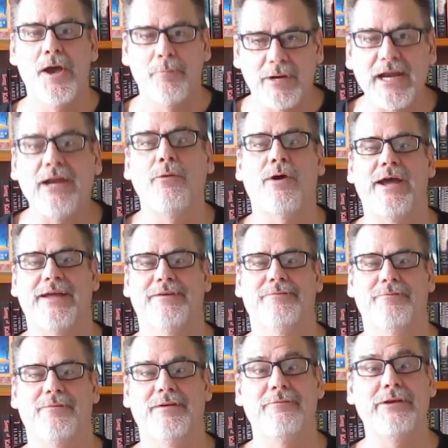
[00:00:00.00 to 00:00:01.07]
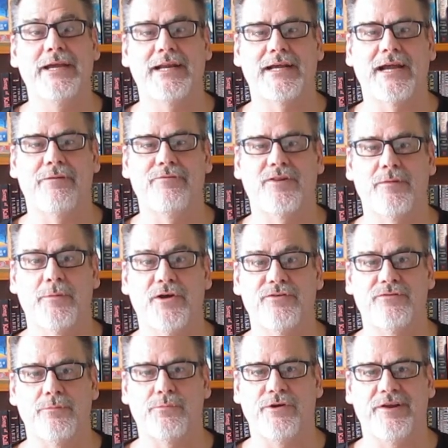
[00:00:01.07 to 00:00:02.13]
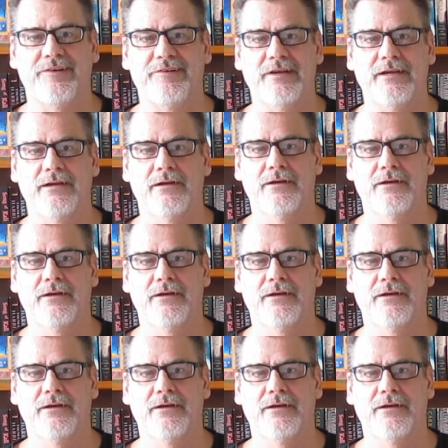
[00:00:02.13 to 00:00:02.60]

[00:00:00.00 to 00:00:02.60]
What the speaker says: But anyway, we're going to come to the most depressing.